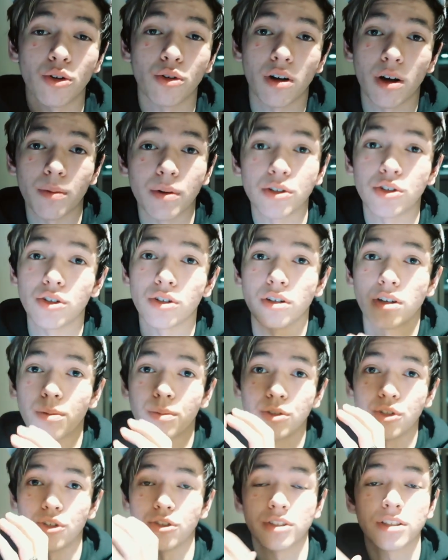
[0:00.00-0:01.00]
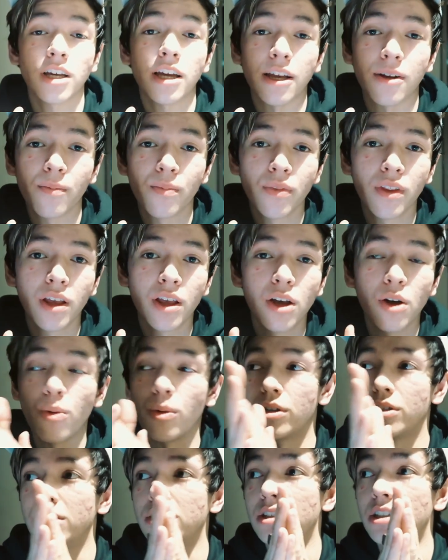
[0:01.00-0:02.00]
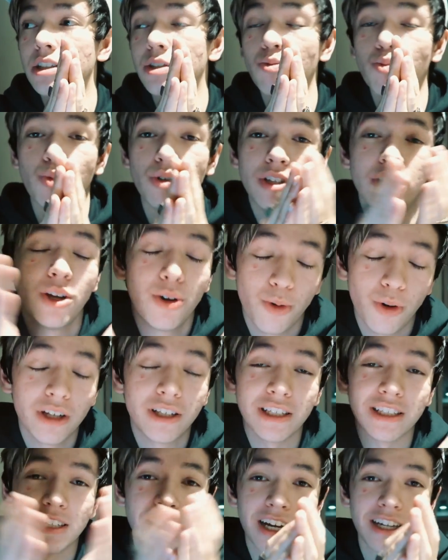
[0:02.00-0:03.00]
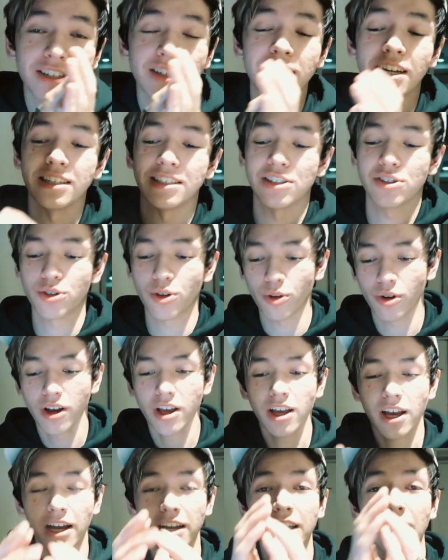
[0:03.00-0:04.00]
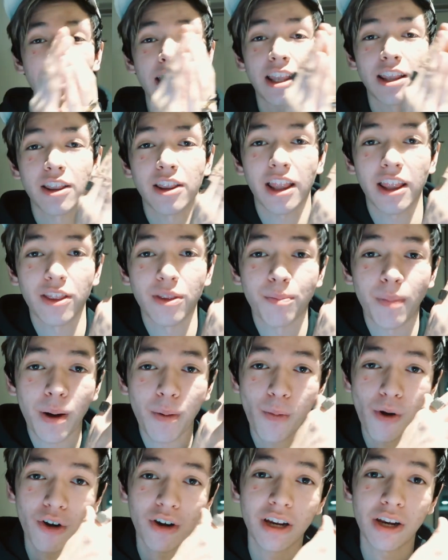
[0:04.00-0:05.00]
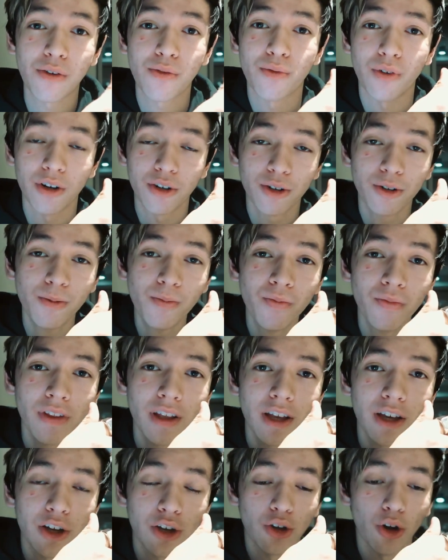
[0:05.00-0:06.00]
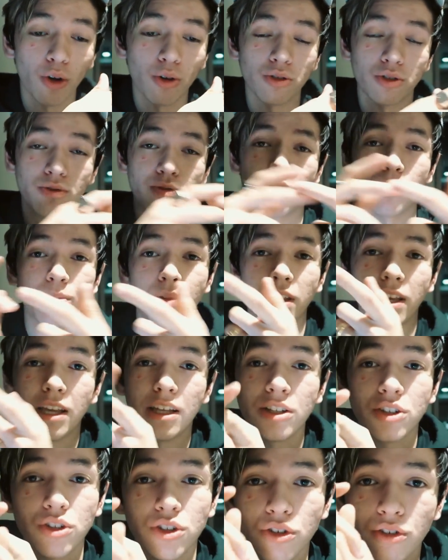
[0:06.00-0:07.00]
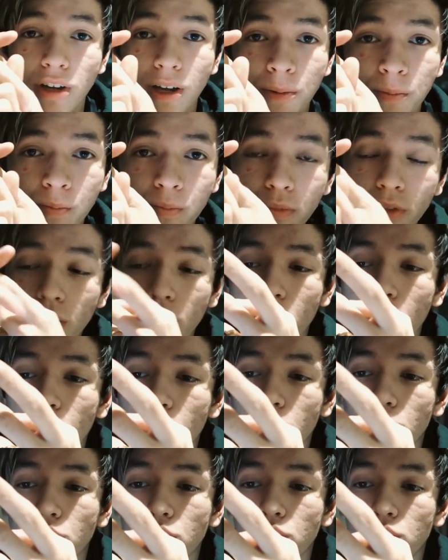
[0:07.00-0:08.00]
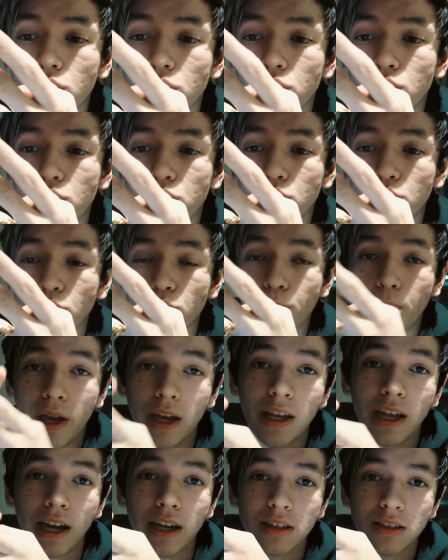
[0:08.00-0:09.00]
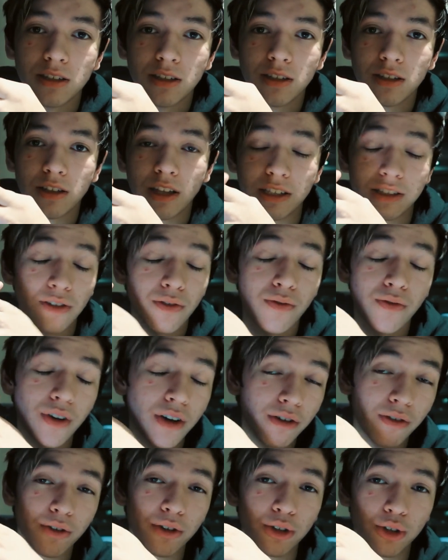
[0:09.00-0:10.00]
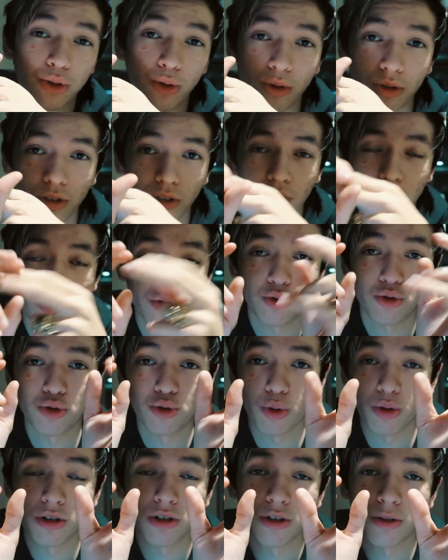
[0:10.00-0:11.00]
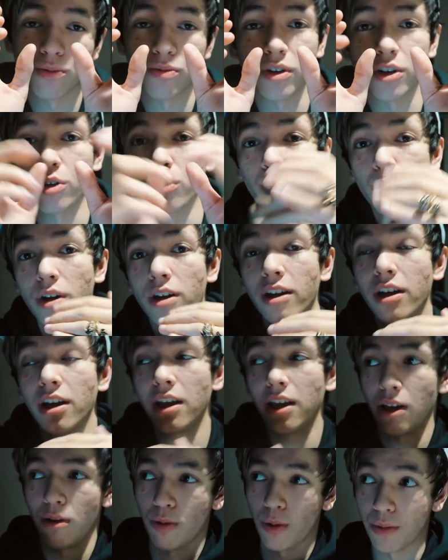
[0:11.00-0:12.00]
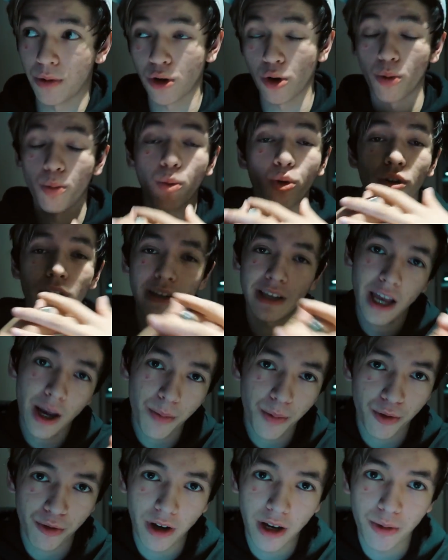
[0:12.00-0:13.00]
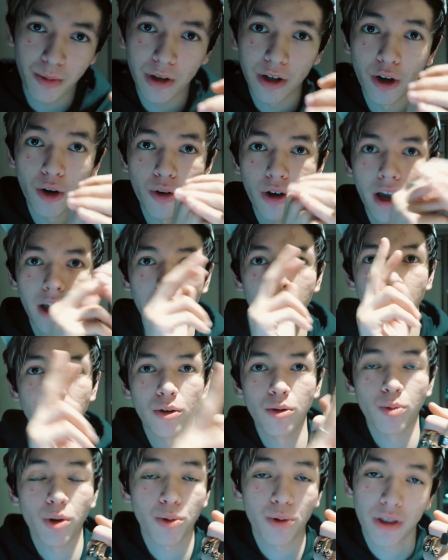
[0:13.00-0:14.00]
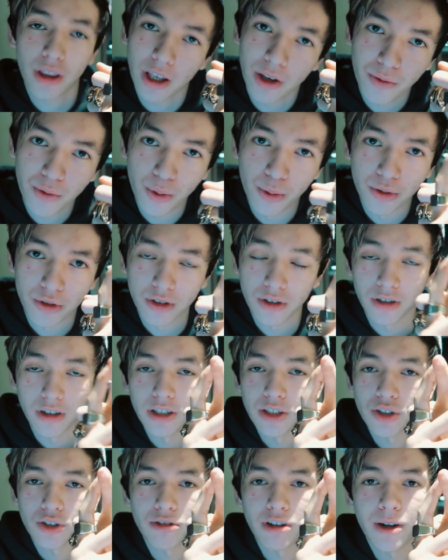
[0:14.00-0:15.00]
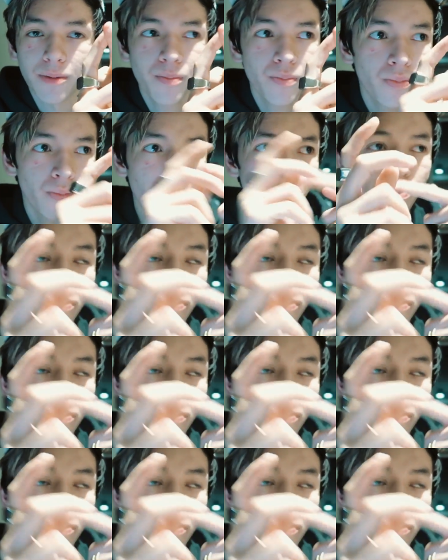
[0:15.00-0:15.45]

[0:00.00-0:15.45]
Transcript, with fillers: coming to your site, which is not good, guys. And so again, my marketing funnel goes from the Instagram to paid ads. That's the very, very short-term funnel. But when we go more in depth, right, we go, hey, we work with influencers on Instagram.